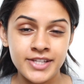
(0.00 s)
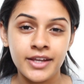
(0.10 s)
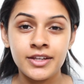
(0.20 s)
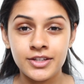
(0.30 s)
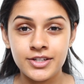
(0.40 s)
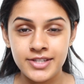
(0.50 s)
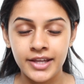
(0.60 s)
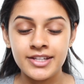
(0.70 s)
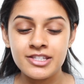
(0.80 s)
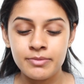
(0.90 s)
second year,
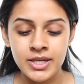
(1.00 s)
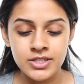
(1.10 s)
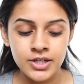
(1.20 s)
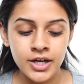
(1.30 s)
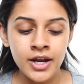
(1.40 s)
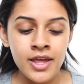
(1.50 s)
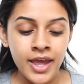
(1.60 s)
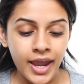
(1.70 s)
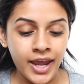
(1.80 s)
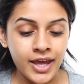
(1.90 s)
second semester,
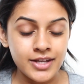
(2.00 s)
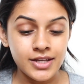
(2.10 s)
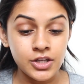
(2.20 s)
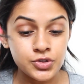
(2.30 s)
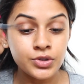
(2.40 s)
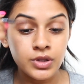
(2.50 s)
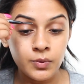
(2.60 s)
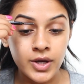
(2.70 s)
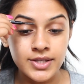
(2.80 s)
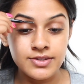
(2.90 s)
and it truly
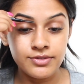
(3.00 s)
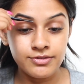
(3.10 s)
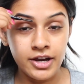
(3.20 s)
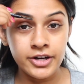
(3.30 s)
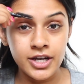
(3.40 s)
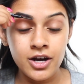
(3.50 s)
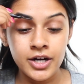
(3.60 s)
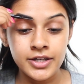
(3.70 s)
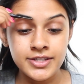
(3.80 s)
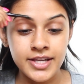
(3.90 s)
was very
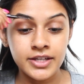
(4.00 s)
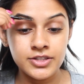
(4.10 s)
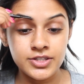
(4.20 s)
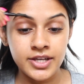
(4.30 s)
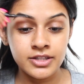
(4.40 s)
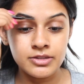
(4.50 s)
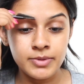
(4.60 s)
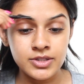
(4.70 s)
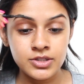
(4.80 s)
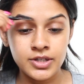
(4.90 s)
hard second year, second
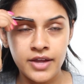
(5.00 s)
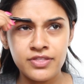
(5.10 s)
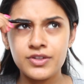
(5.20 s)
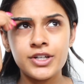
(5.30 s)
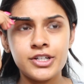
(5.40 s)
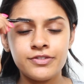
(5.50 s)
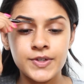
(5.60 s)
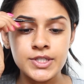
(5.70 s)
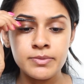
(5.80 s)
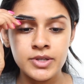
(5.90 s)
semester, and third year,
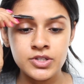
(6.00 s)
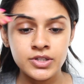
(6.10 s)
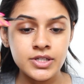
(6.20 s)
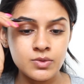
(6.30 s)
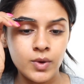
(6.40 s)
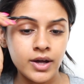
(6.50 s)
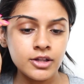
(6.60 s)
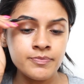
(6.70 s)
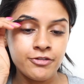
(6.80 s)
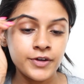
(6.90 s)
first semester as
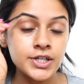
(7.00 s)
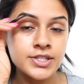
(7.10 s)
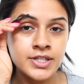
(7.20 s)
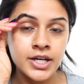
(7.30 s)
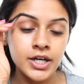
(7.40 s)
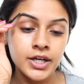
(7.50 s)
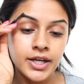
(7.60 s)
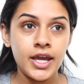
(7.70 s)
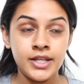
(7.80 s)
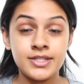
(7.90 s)
well. First
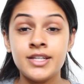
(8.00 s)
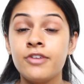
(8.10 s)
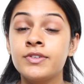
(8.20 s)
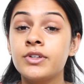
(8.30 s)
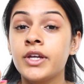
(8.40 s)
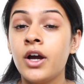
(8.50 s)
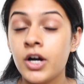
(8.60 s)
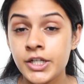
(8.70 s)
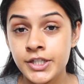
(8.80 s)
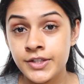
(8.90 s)
year, it's definitely
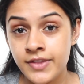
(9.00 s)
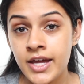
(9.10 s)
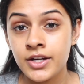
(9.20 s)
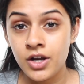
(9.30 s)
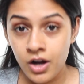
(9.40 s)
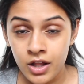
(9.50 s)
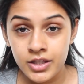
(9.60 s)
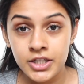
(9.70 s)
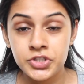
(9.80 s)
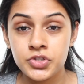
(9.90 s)
harder than
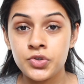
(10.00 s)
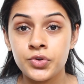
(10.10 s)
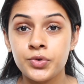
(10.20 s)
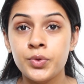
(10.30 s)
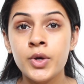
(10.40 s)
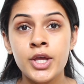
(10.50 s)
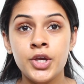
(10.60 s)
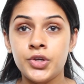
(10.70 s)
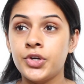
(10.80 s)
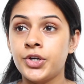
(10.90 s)
college, so
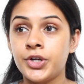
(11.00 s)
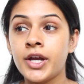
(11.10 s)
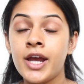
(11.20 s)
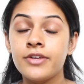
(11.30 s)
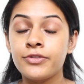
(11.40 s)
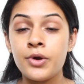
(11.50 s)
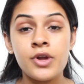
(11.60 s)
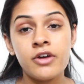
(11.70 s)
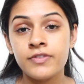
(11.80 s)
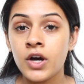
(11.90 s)
you're kind of thrown
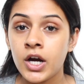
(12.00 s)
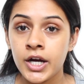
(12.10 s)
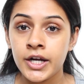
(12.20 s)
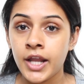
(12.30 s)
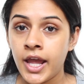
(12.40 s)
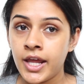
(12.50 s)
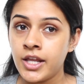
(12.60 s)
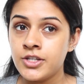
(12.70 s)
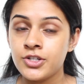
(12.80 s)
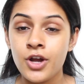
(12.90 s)
off guard
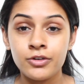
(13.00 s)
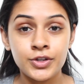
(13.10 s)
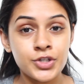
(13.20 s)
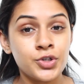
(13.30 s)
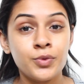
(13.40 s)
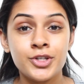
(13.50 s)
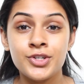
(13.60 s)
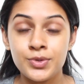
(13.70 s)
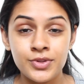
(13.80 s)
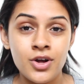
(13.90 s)
and you're not really sure what to
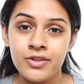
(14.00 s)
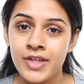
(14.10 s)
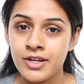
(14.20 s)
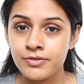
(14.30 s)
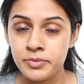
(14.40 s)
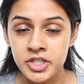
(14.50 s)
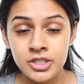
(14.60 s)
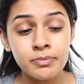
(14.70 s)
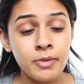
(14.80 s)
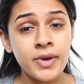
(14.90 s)
do with all of that
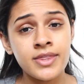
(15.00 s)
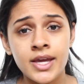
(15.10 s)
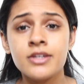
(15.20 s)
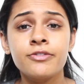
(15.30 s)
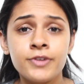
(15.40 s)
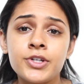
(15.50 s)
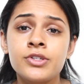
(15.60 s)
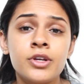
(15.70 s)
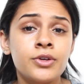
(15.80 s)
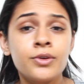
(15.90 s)
information. But by the end of
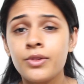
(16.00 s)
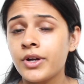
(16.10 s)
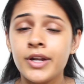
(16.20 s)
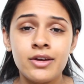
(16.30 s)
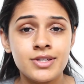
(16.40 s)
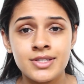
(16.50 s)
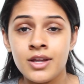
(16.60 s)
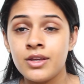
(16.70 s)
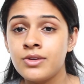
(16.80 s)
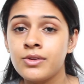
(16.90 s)
first year, you learn how to
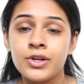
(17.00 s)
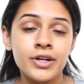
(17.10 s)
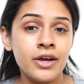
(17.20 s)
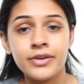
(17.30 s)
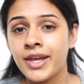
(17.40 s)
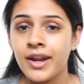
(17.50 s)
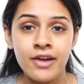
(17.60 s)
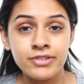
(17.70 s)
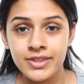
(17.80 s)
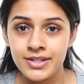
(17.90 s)
study, you learn how to get
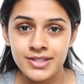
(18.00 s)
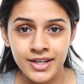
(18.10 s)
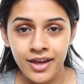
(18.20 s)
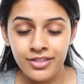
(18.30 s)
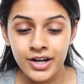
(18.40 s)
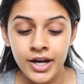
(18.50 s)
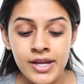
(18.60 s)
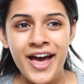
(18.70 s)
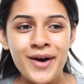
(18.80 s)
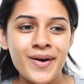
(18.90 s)
everything together.
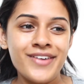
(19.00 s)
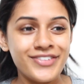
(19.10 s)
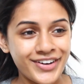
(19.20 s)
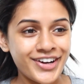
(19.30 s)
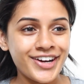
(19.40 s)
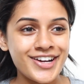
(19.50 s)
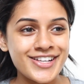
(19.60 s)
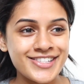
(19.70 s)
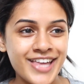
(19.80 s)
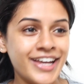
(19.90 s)
However,
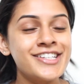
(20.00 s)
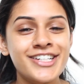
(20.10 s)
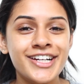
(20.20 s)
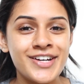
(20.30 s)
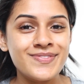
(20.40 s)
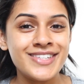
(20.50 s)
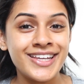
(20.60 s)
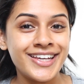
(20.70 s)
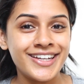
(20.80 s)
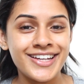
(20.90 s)
second year comes in
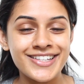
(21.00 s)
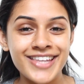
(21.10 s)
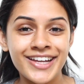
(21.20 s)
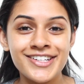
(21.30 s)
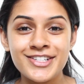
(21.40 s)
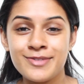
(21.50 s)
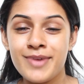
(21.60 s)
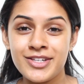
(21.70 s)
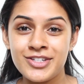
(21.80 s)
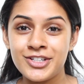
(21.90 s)
and second year
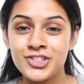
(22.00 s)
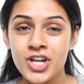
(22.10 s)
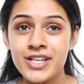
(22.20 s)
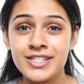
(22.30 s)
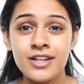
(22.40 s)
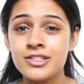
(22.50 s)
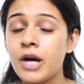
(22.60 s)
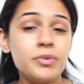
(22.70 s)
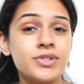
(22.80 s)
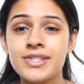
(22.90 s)
semester just
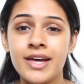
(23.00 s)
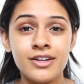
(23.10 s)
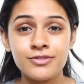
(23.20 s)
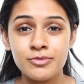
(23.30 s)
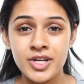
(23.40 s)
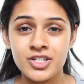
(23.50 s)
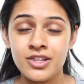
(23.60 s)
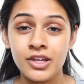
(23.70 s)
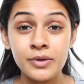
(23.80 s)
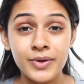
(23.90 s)
doubles that information
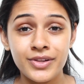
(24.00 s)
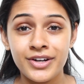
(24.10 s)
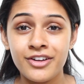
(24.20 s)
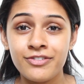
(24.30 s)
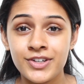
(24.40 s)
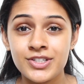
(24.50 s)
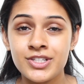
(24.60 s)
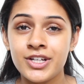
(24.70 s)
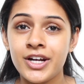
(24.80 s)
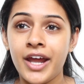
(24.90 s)
that you were learning
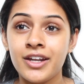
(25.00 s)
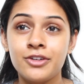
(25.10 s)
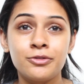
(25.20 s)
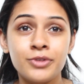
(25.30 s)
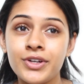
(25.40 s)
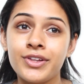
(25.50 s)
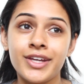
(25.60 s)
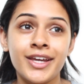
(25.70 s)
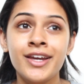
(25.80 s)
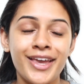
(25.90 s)
first year, and it
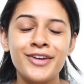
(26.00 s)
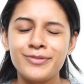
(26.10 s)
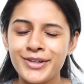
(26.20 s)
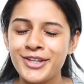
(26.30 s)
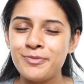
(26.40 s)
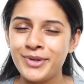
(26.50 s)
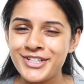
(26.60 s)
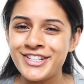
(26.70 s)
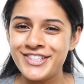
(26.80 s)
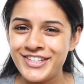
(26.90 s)
really
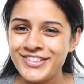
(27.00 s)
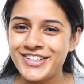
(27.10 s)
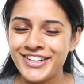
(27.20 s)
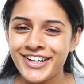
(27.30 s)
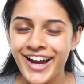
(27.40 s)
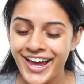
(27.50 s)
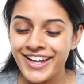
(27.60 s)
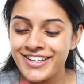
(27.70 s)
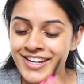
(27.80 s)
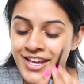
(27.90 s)
pushes you to your
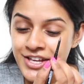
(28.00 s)
end.